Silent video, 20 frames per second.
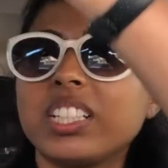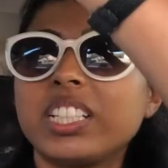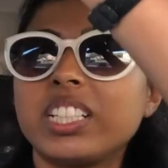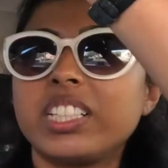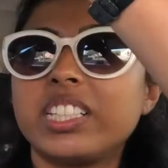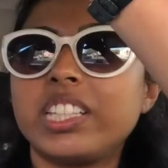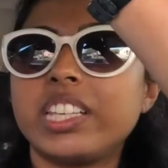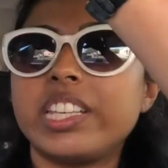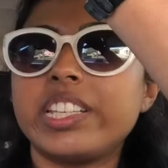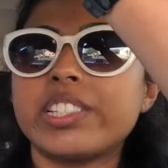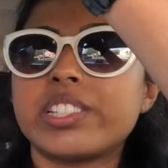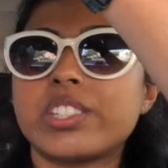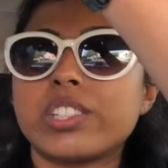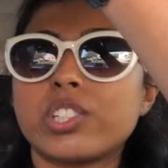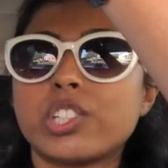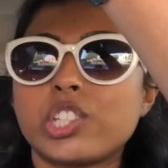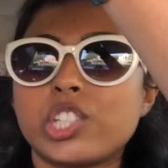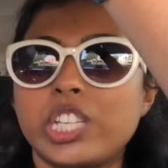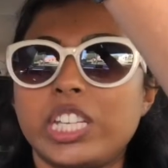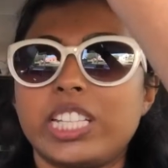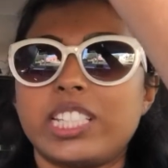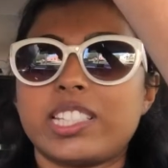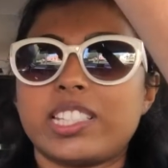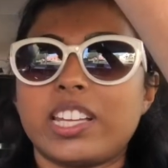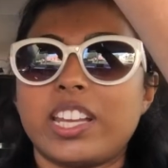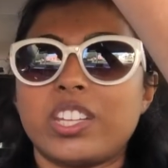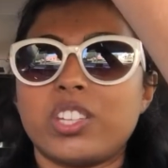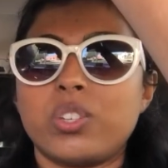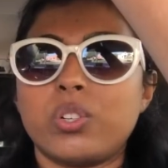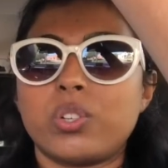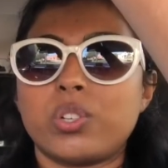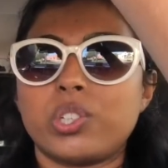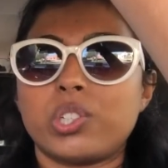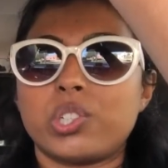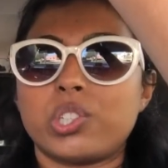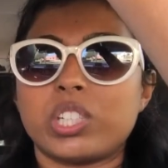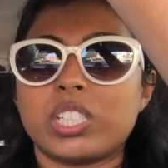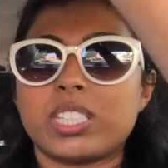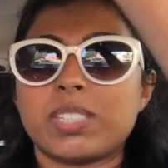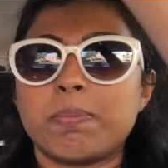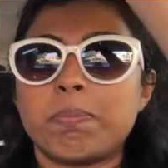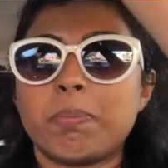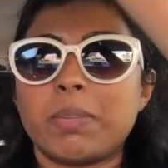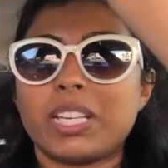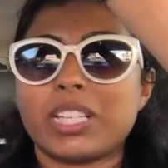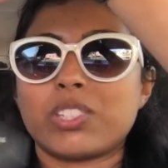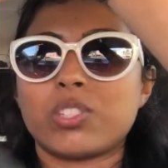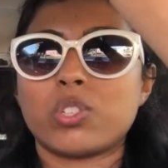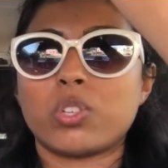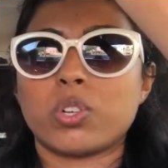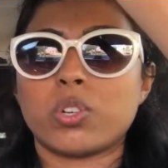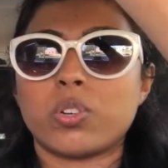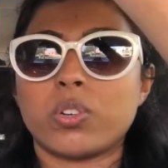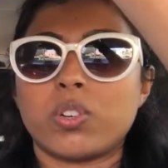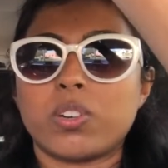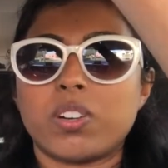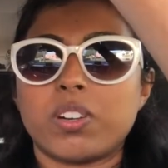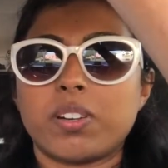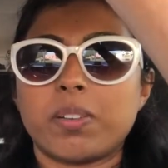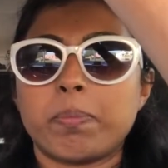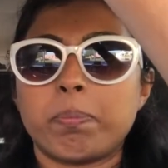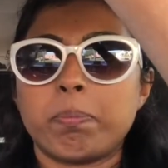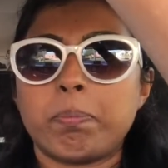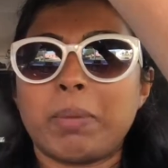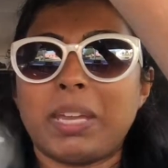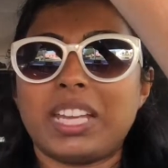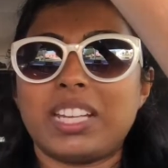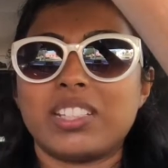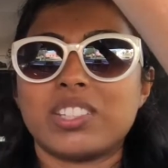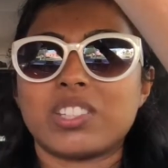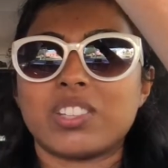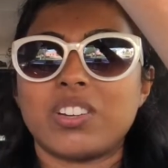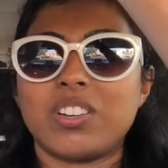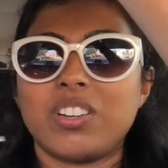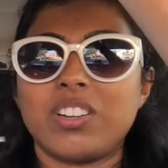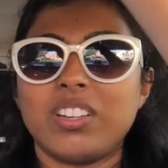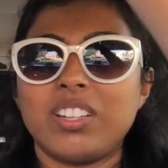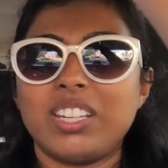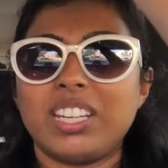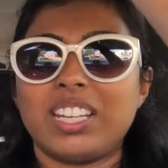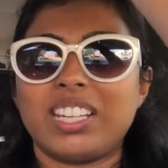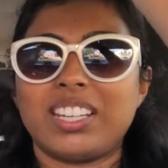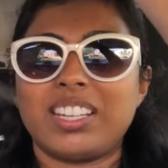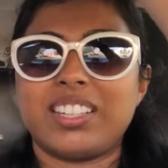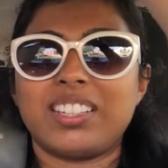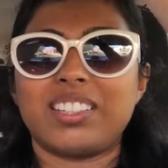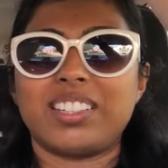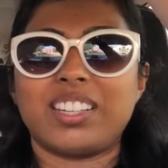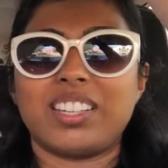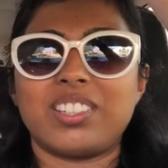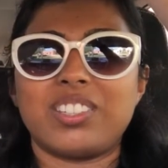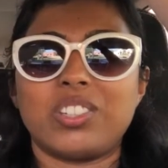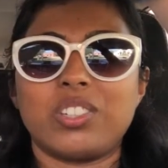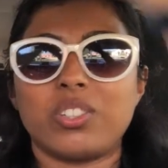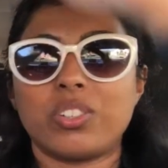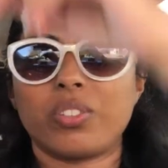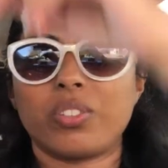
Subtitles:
these sheets that you could just mix your paints on, and then, you know,